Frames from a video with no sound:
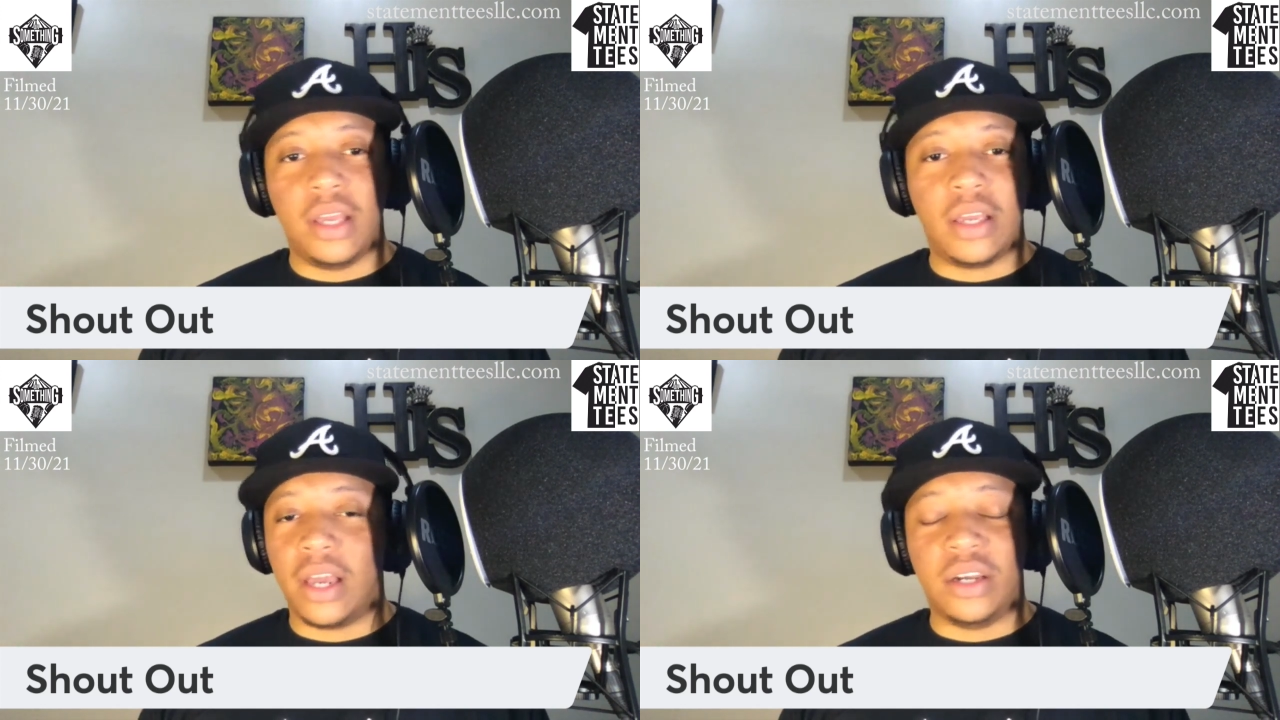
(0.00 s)

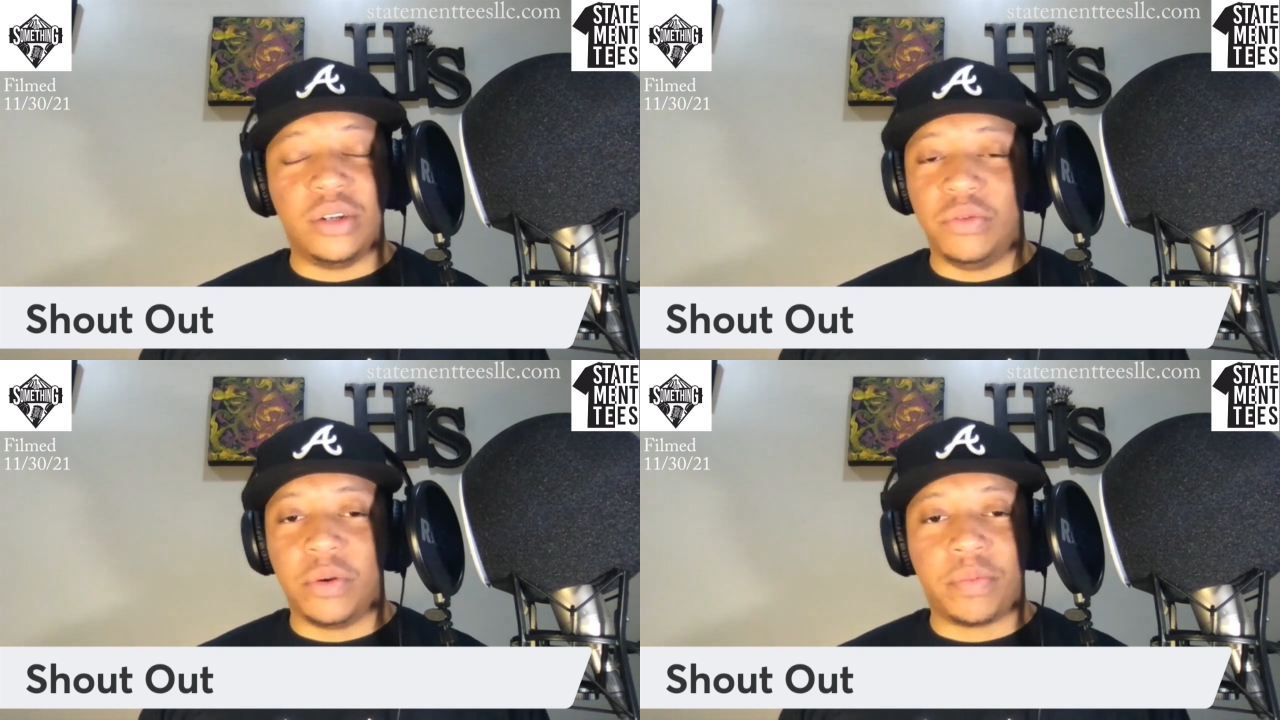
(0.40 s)
He can't
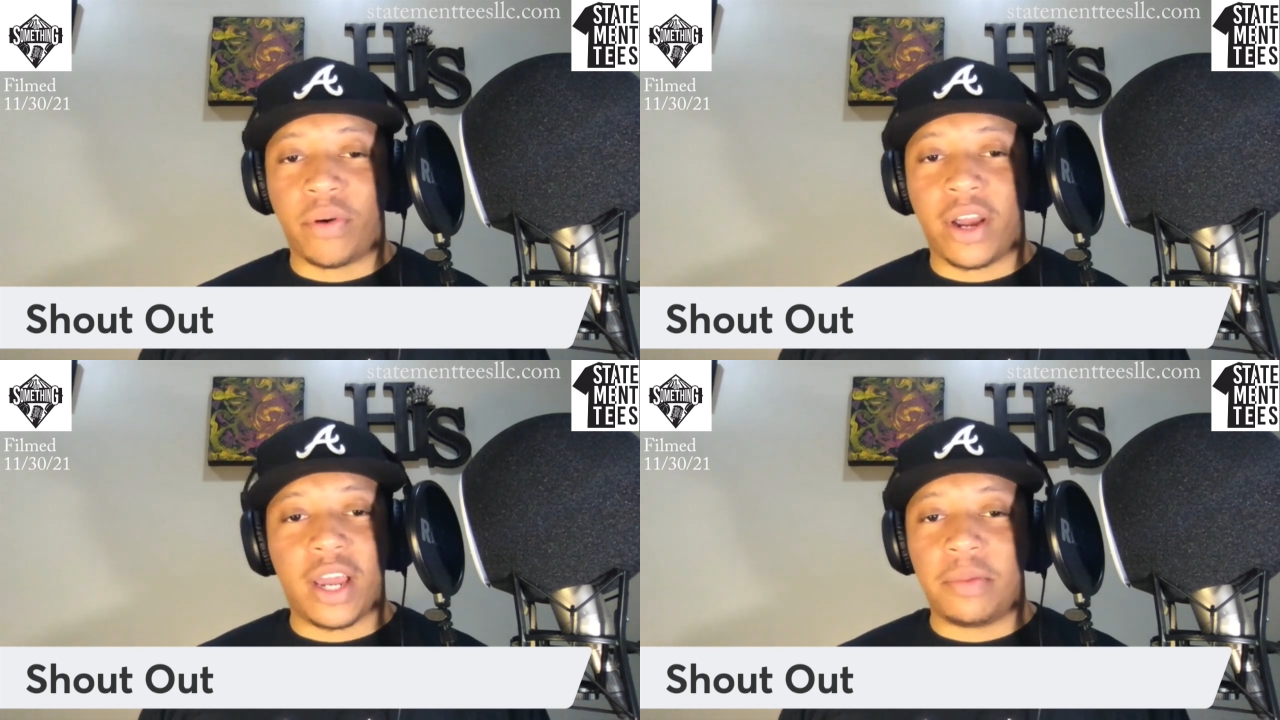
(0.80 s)
do what
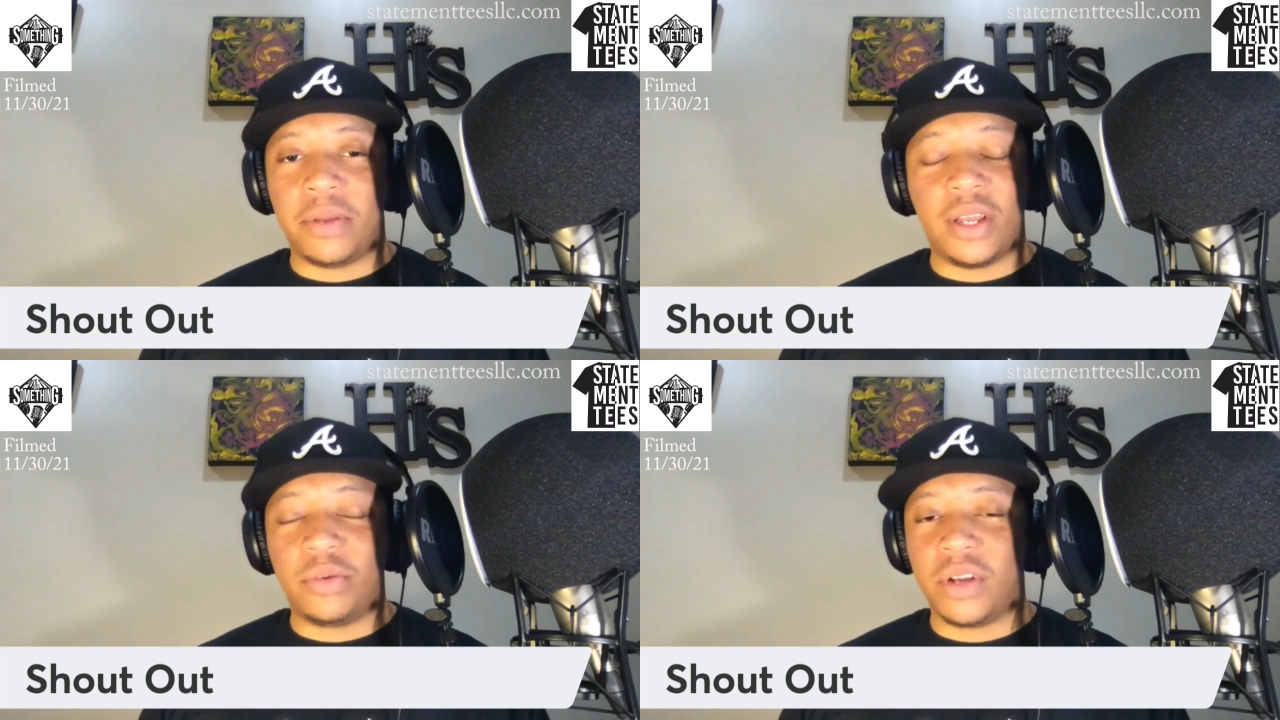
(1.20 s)
Prime
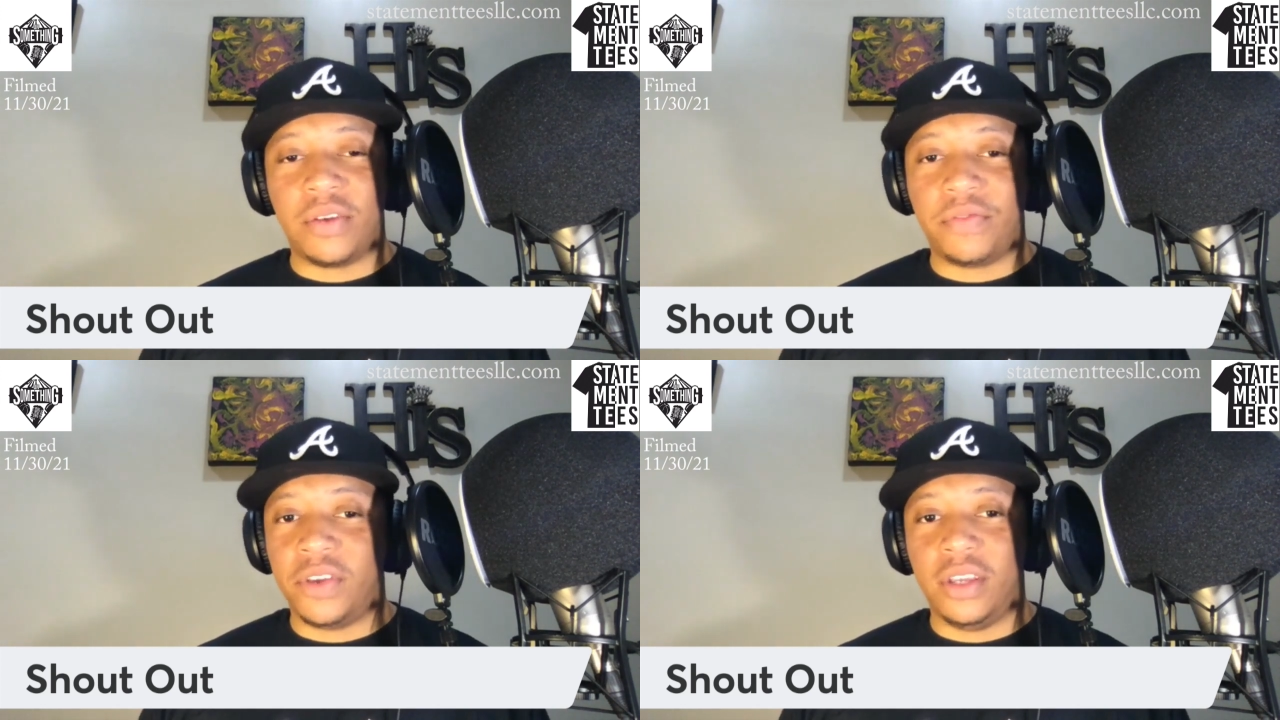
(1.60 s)
did on
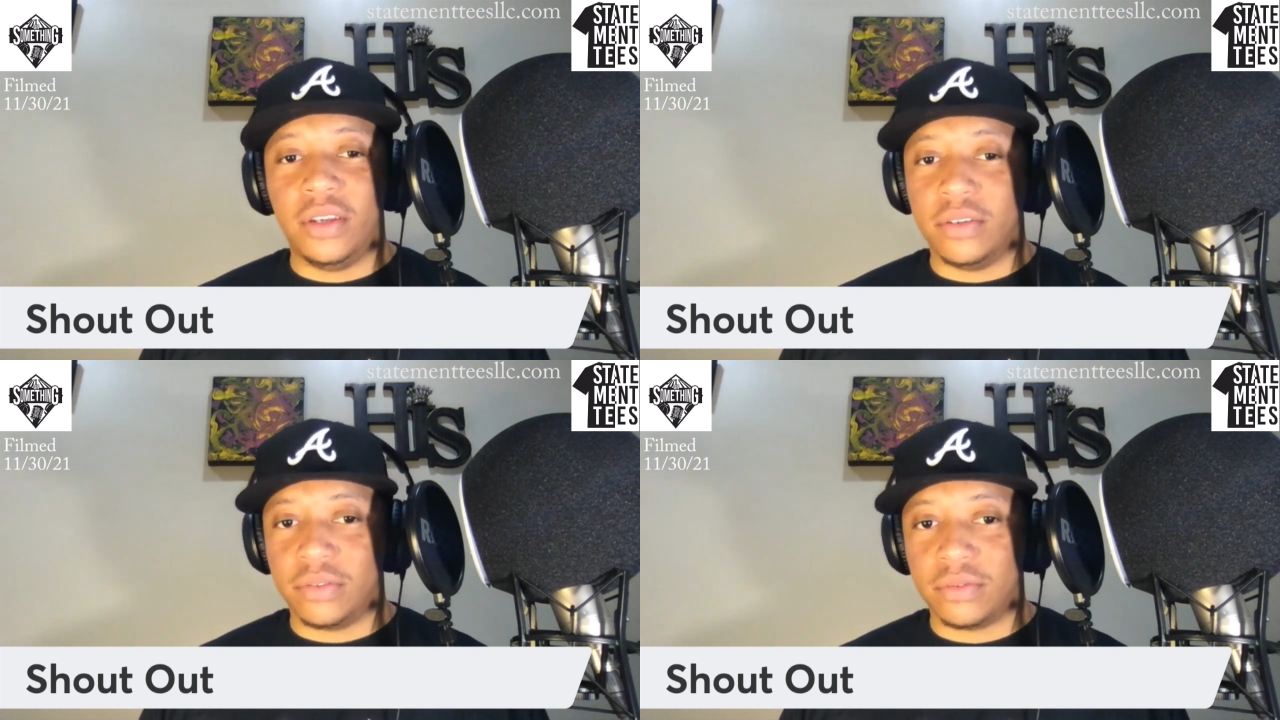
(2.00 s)
that
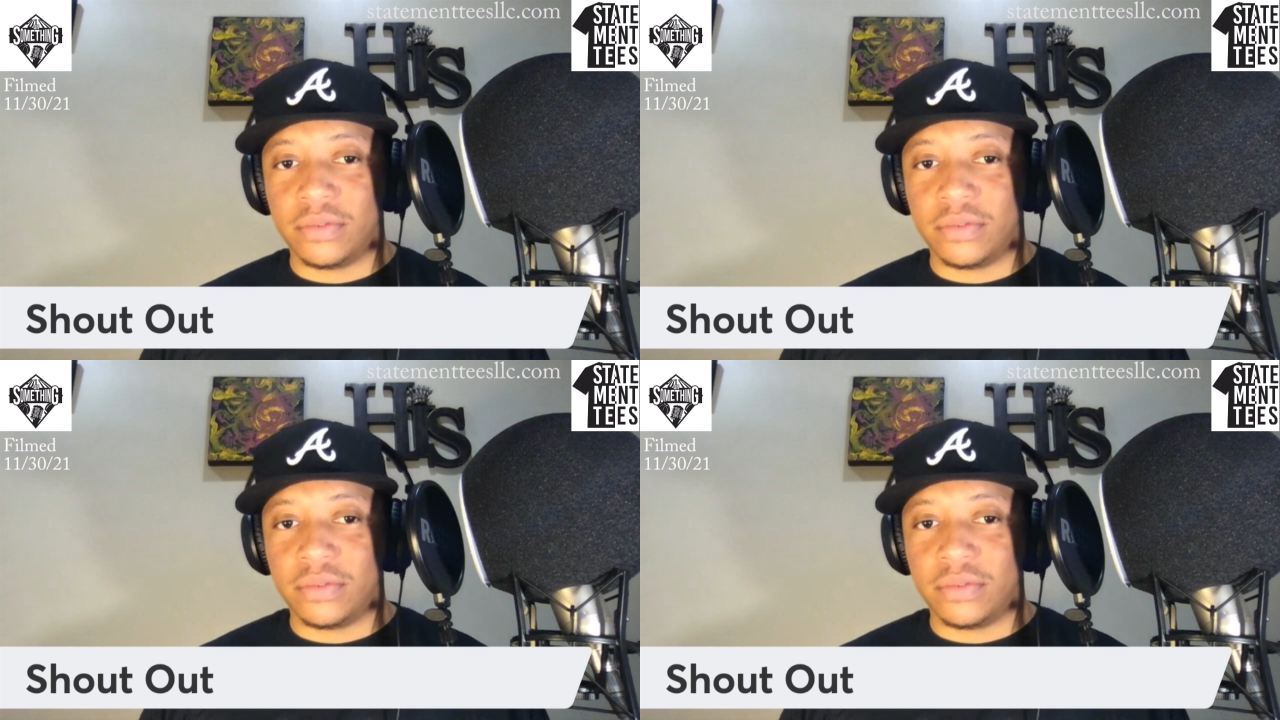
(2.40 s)
field.